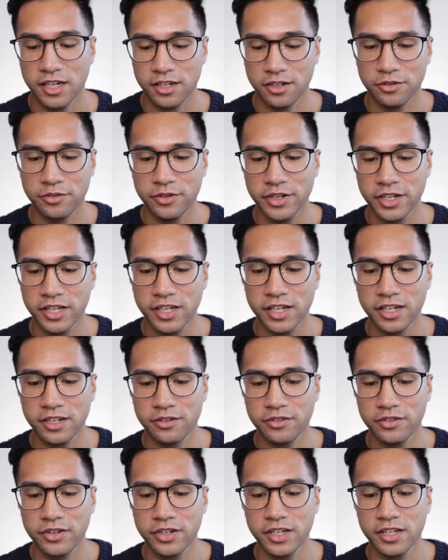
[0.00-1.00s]
Agree,
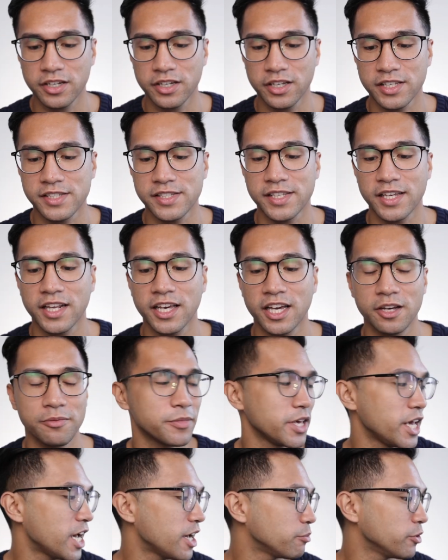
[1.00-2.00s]
agree. It's setting up
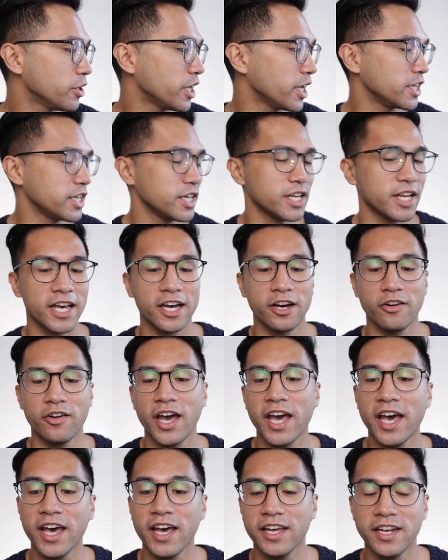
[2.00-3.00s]
the Apple ID now
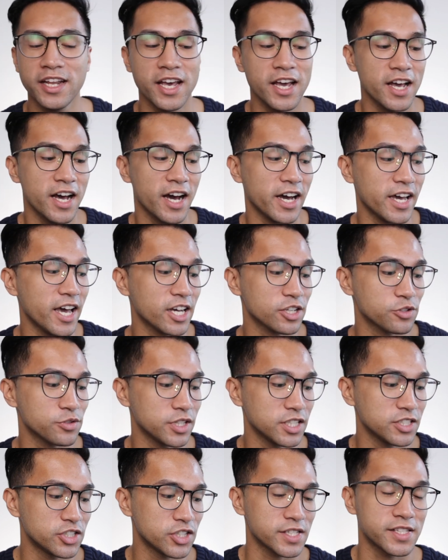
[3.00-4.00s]
and I
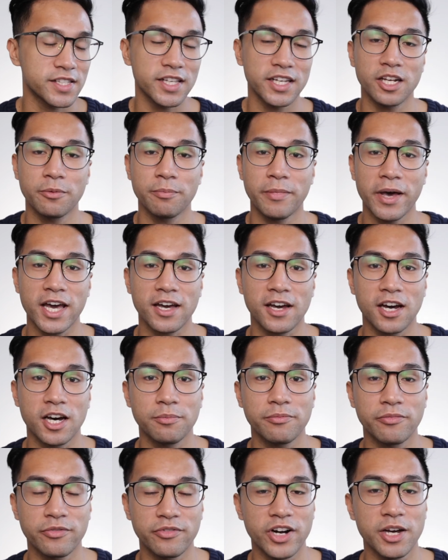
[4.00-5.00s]
actually just did a
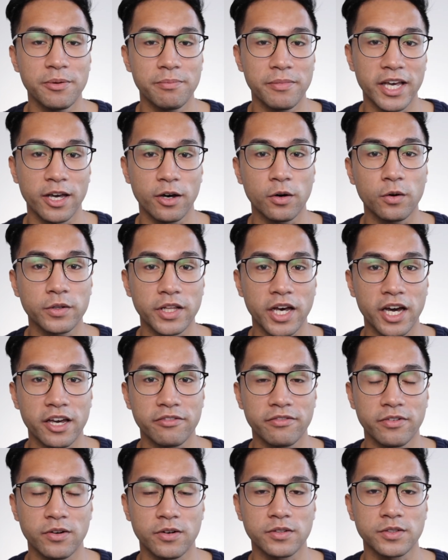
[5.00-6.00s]
backup from my old
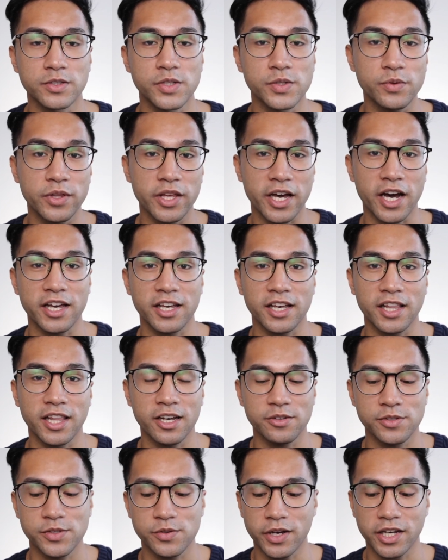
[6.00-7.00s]
iPhone to the
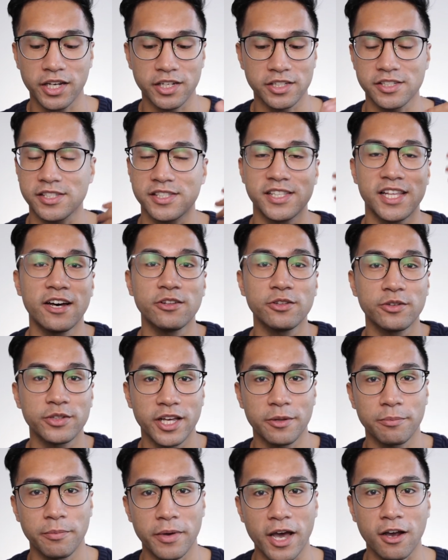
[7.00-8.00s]
iCloud so I can just download
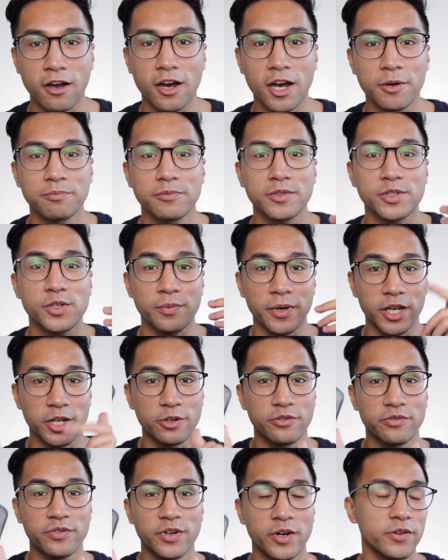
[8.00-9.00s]
that backup to my
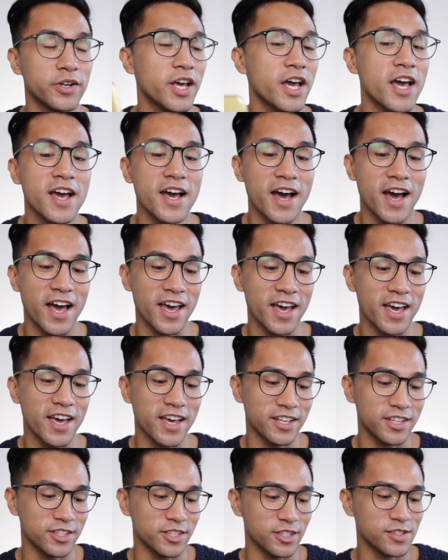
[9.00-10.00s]
new phone.
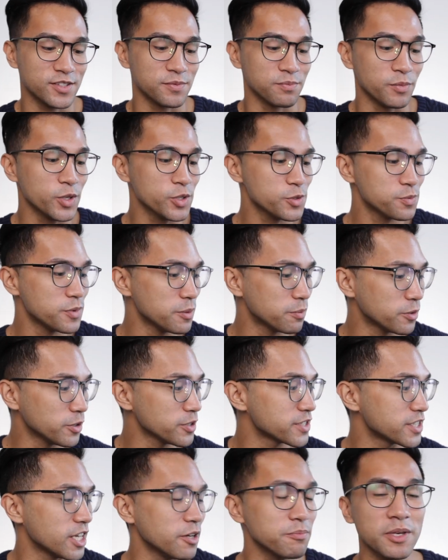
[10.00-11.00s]
And most
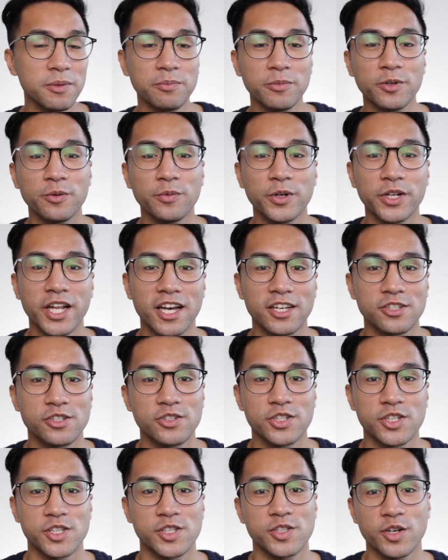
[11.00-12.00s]
people, some people would
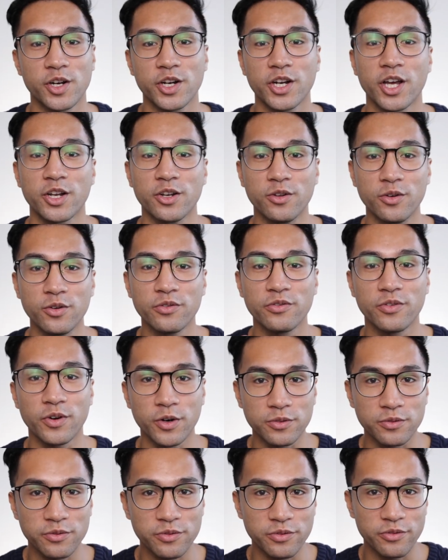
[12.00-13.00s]
actually just start a new
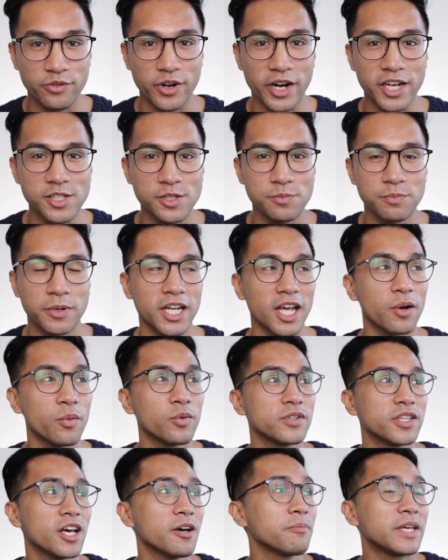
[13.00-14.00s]
phone fresh,
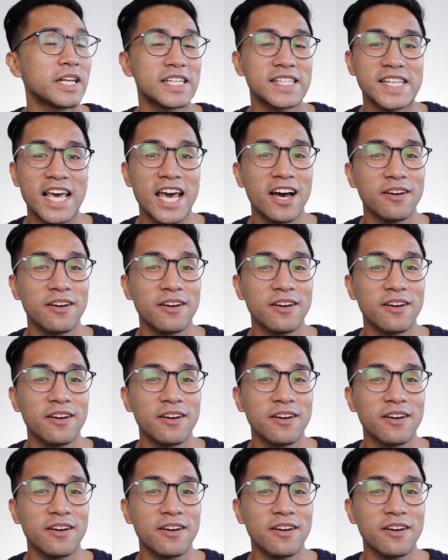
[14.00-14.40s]
but that means I